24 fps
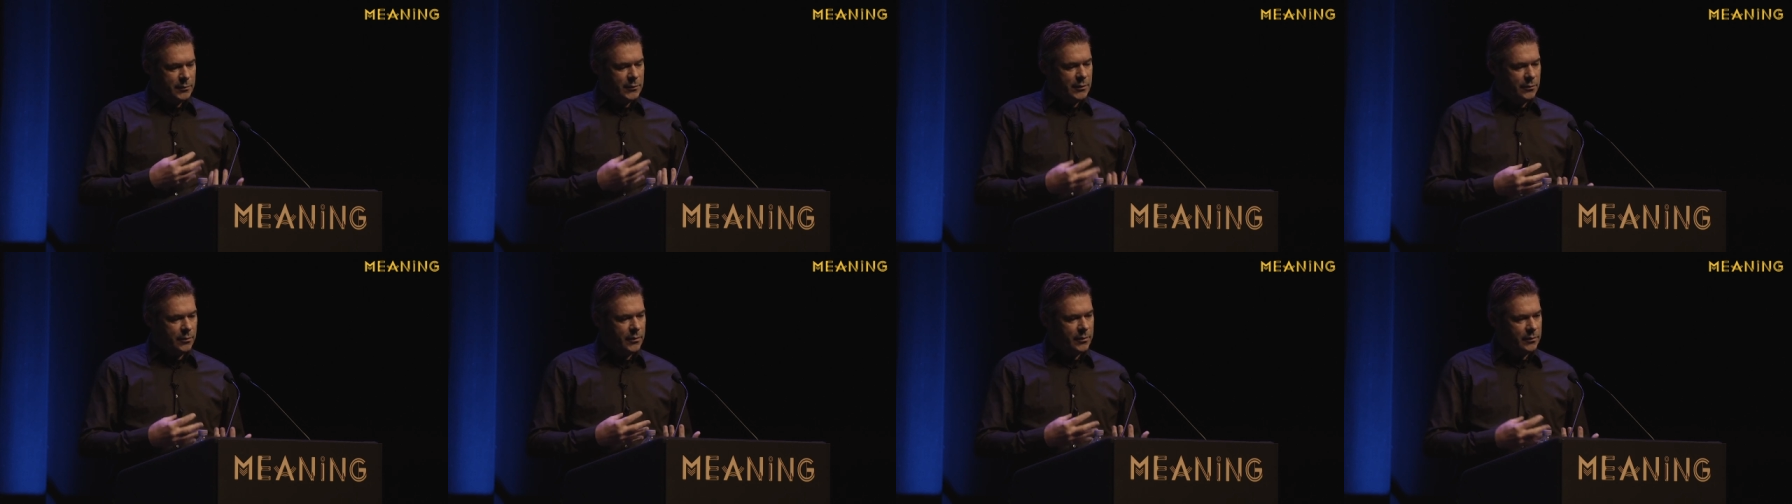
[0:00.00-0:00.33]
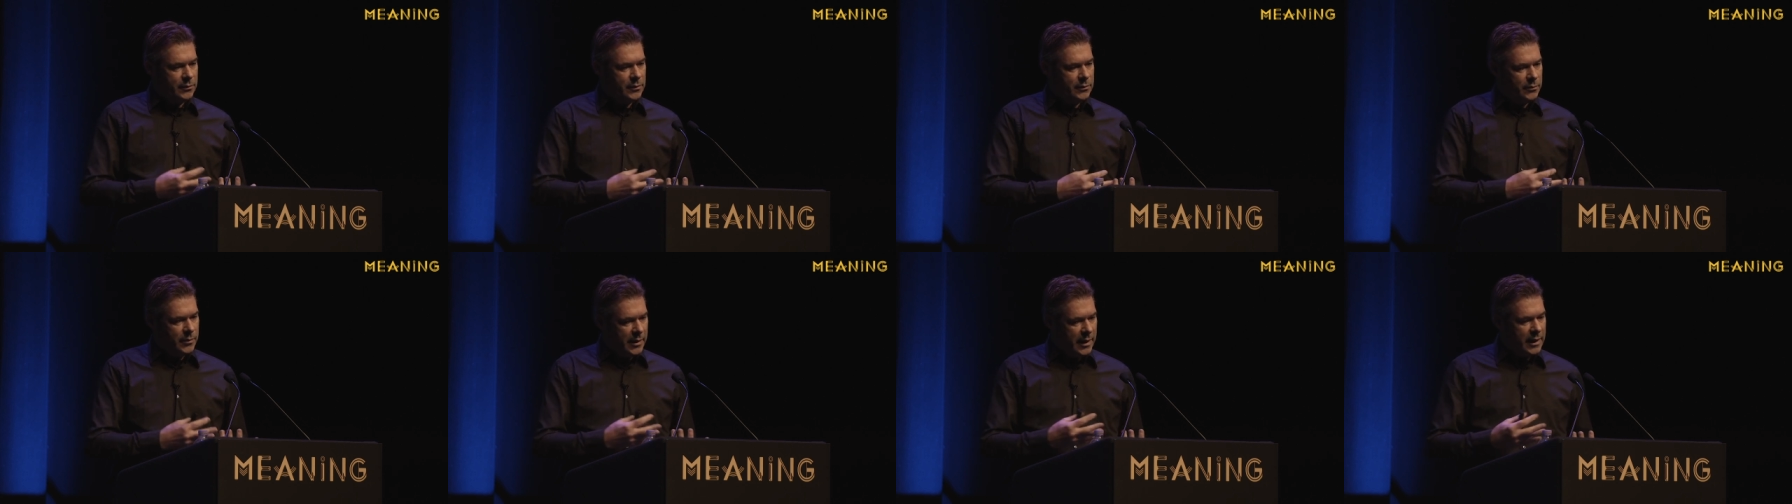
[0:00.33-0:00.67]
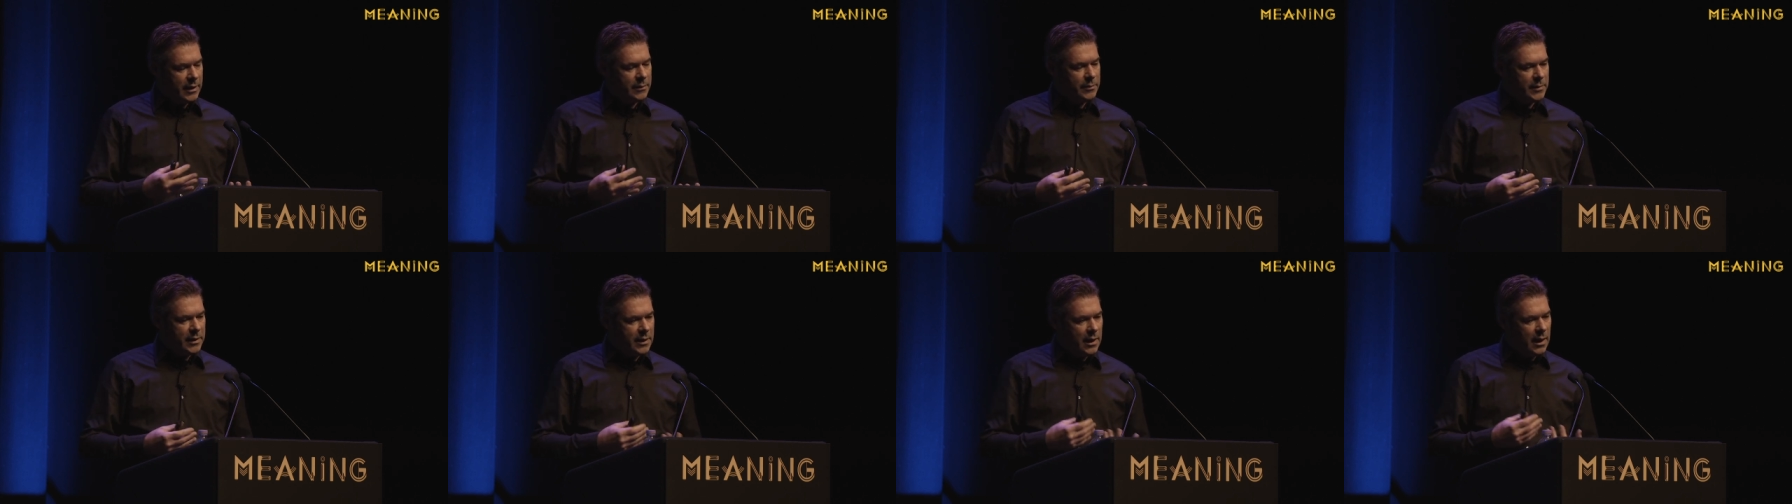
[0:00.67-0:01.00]
the, the,
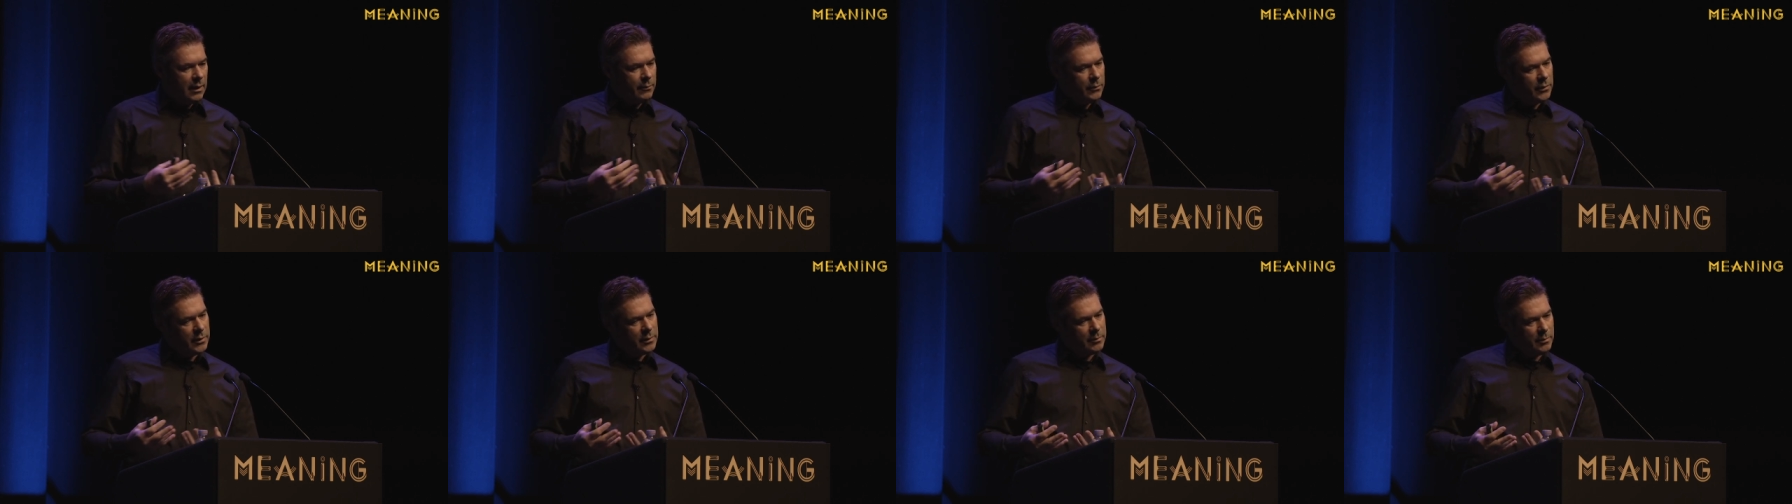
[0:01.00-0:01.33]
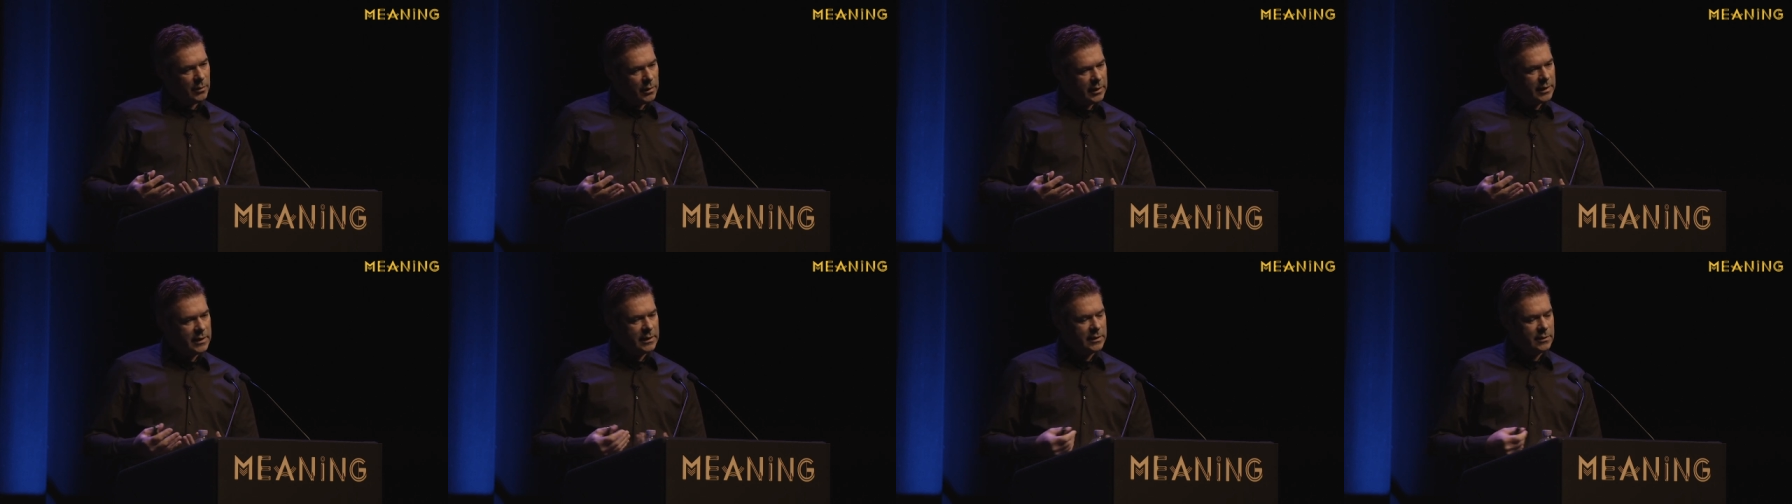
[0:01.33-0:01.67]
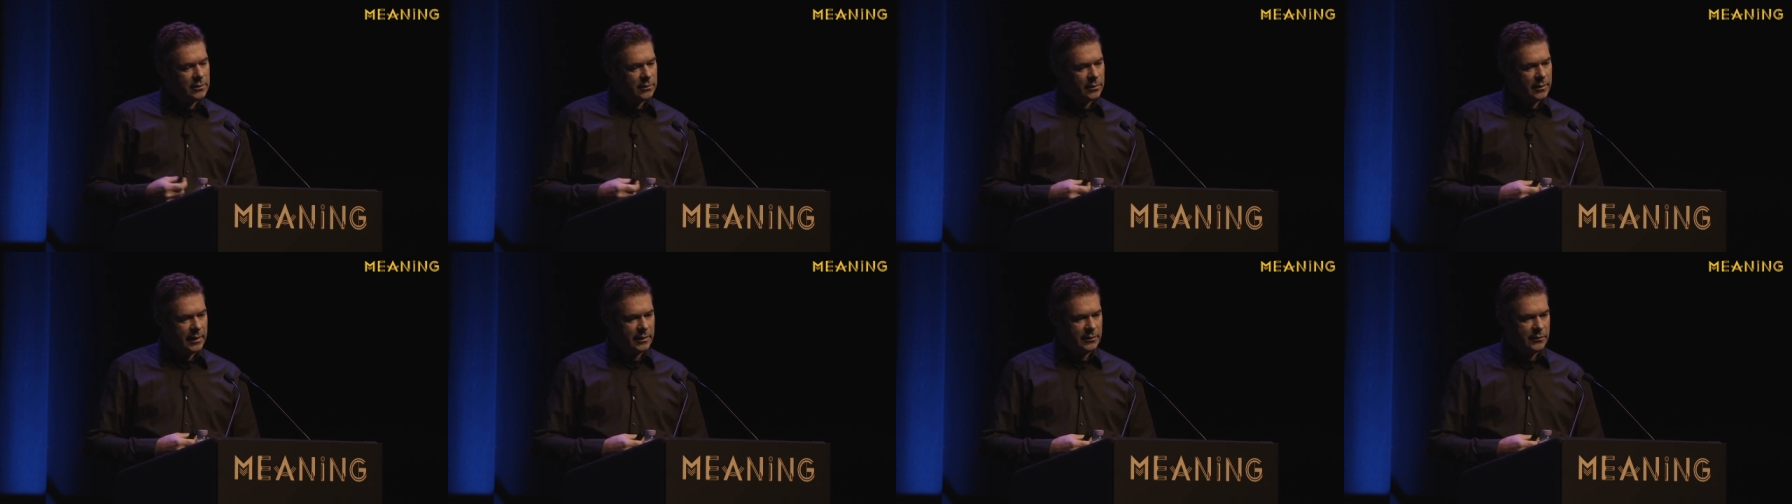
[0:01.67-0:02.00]
way we were
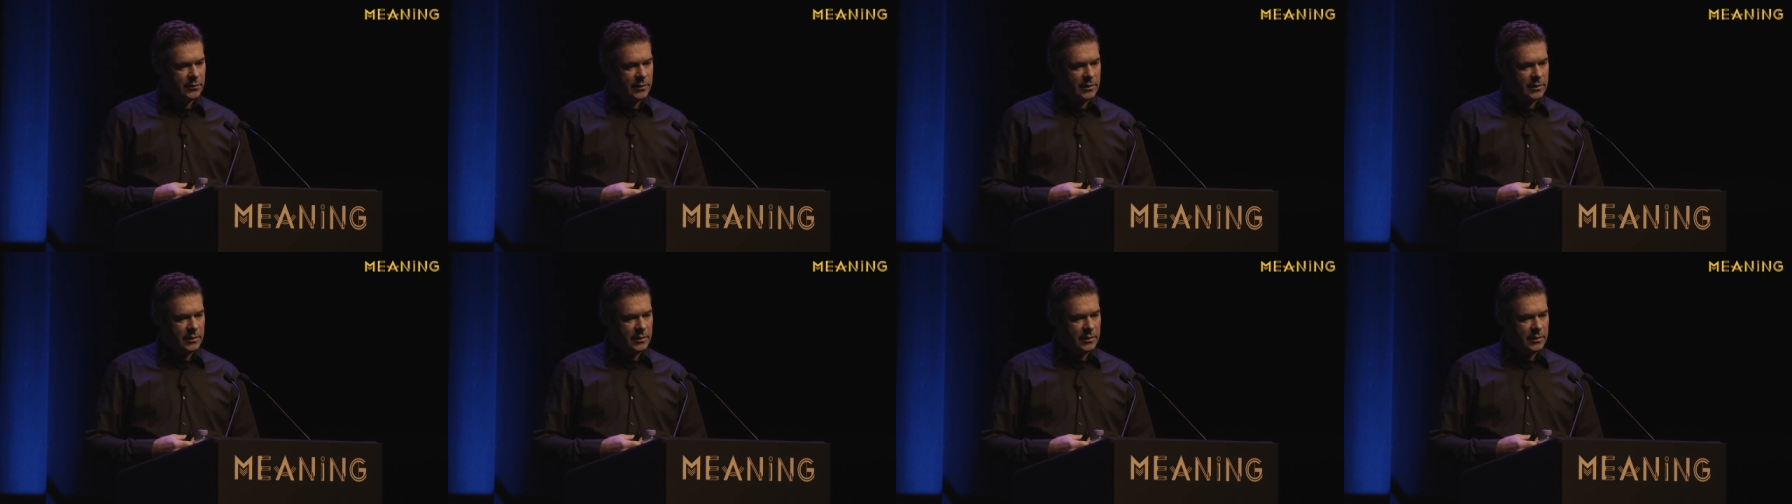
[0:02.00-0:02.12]
monitoring